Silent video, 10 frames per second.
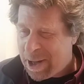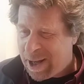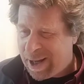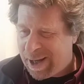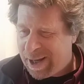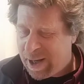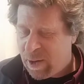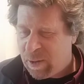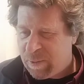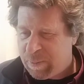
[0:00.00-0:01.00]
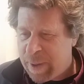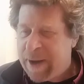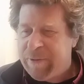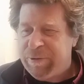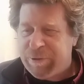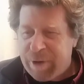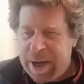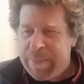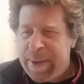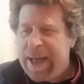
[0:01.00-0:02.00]
uh, being free
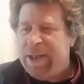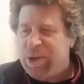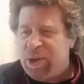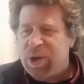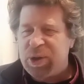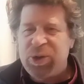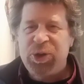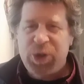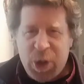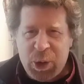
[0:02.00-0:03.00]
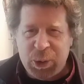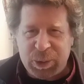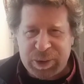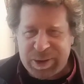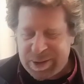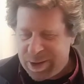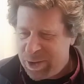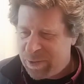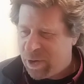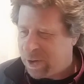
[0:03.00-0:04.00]
means you can choose.
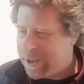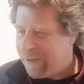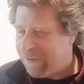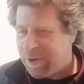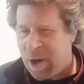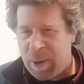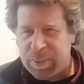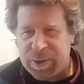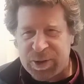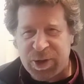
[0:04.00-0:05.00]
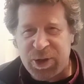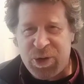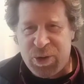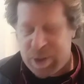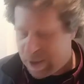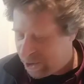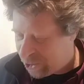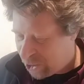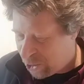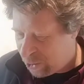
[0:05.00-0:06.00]
You've got different options and you can
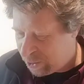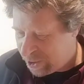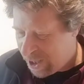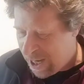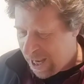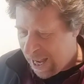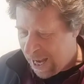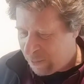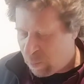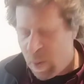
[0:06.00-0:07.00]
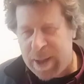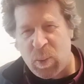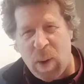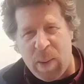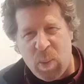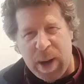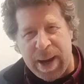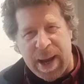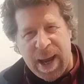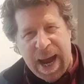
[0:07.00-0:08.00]
choose. And when, when
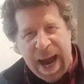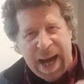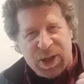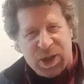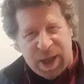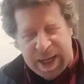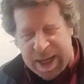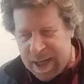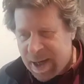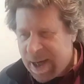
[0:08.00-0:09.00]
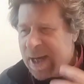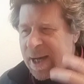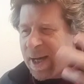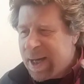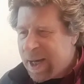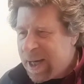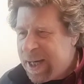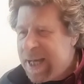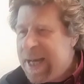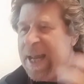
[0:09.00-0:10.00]
we actually
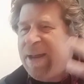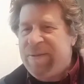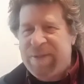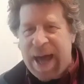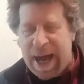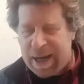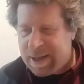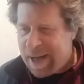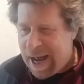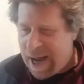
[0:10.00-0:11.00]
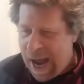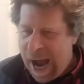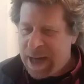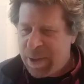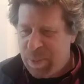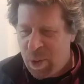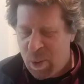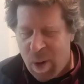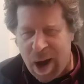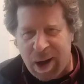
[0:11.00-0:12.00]
leave that animal
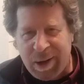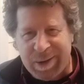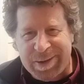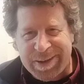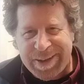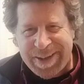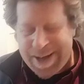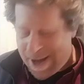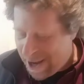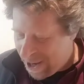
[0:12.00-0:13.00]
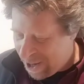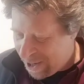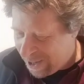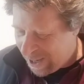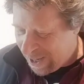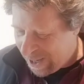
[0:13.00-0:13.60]
world, uh,